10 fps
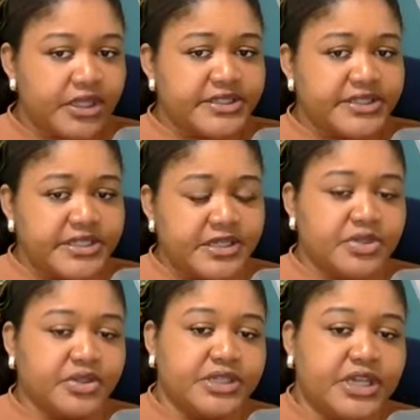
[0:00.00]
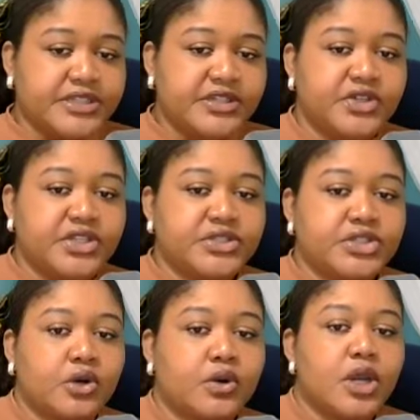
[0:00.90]
It's a team building activity.
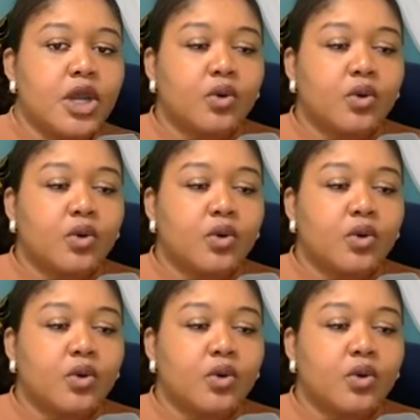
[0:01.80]
So